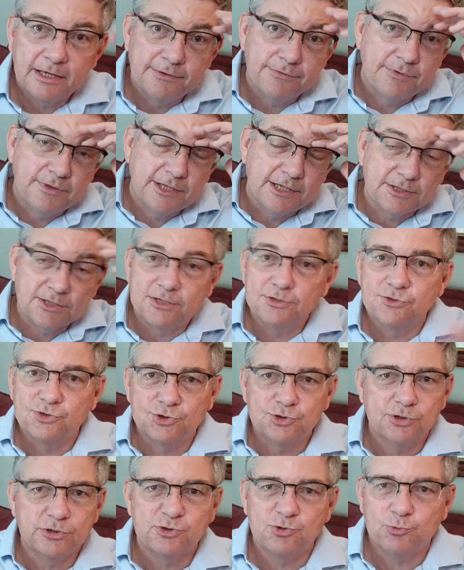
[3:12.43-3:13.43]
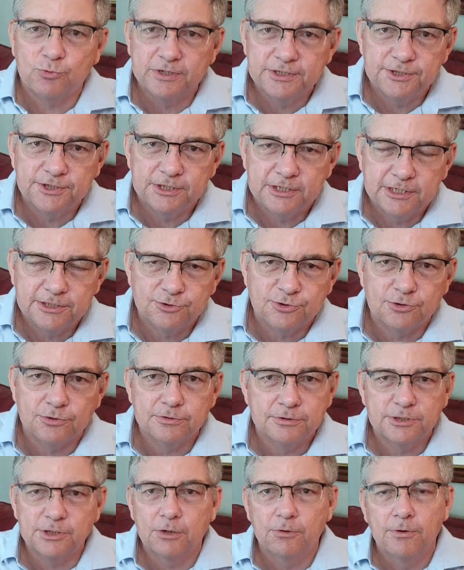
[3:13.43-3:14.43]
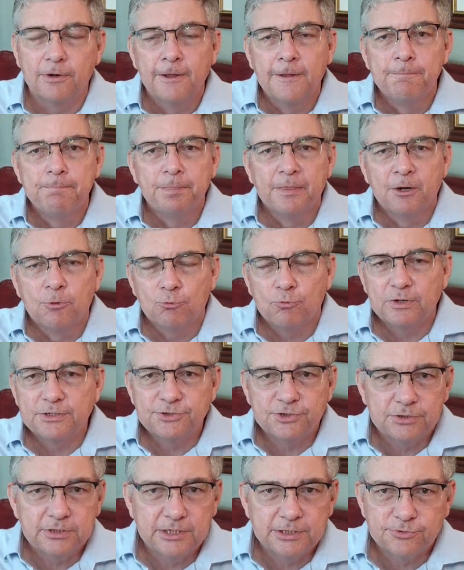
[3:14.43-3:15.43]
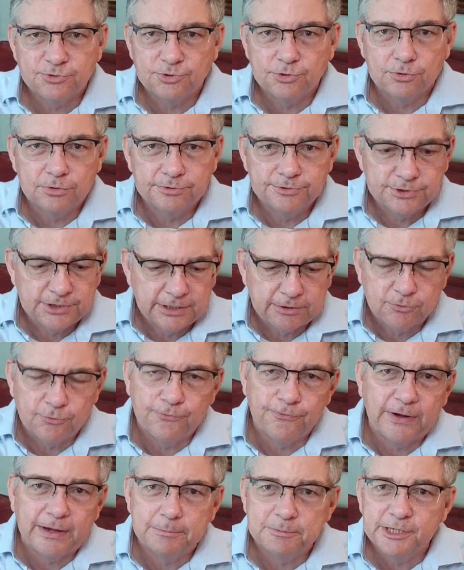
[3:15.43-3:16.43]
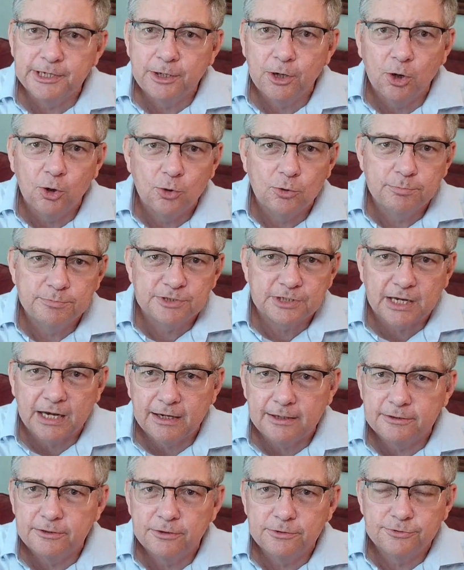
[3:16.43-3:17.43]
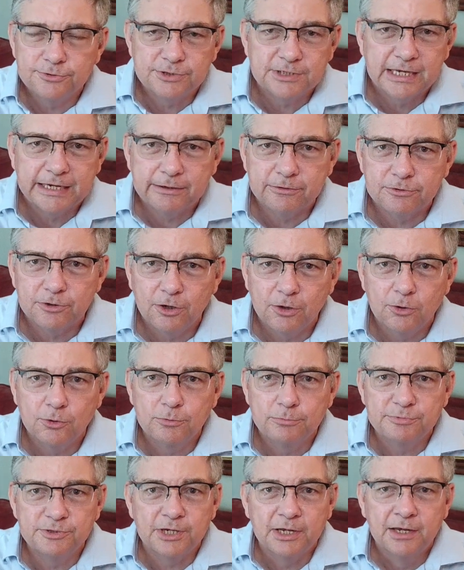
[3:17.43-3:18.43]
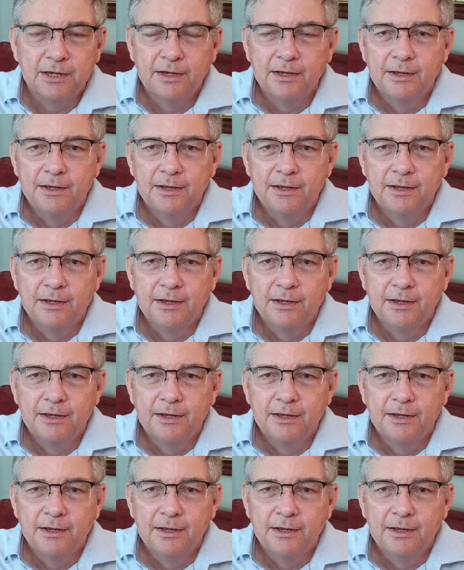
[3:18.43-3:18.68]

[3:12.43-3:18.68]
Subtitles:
and this is just residential. So residential, single-family homes, condos, townhomes,